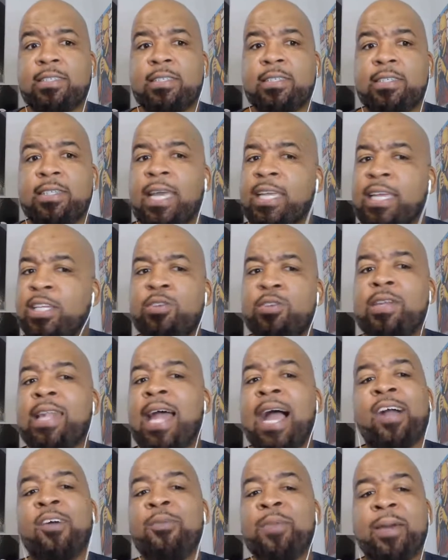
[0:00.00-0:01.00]
Like, you're
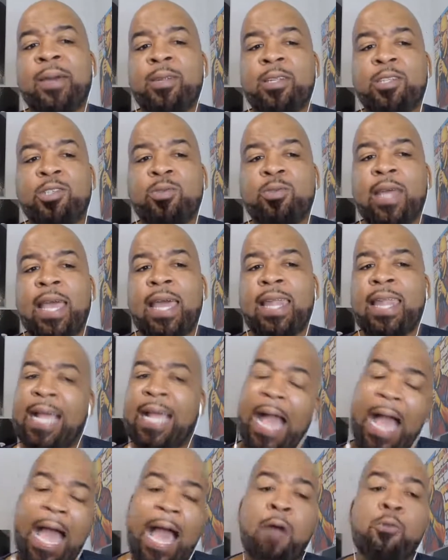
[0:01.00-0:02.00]
not going to be able to do that. Like,
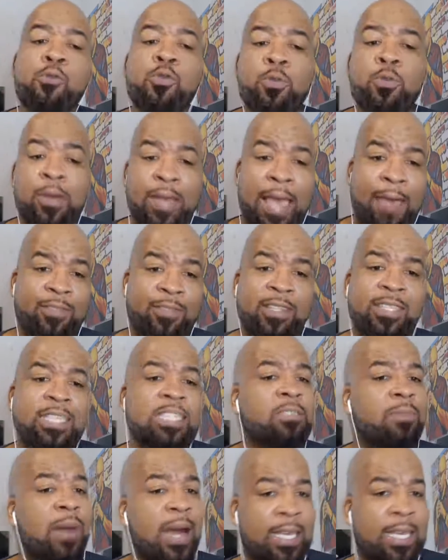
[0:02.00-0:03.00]
I will have to teach
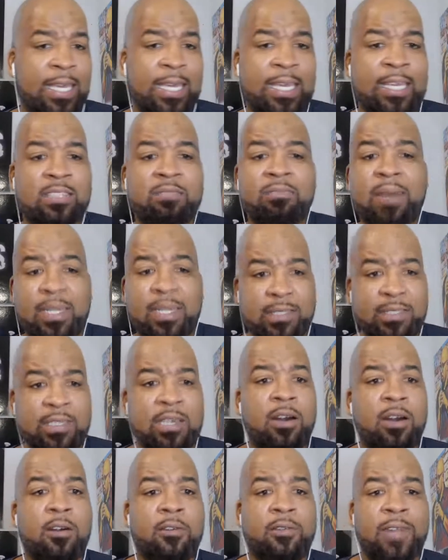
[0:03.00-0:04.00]
my kids
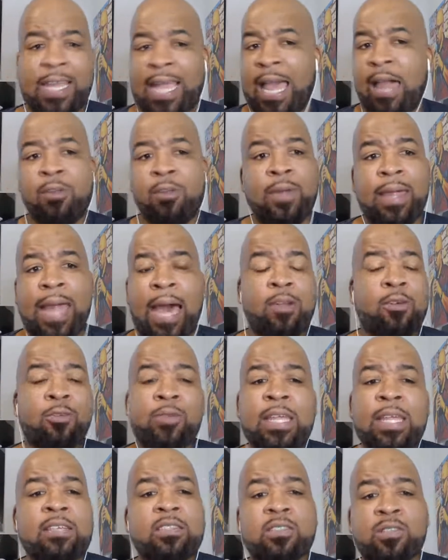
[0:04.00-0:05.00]
myself. Like, I don't
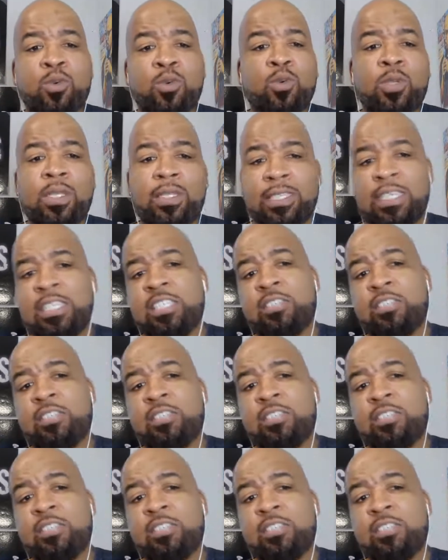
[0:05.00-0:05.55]
need school to teach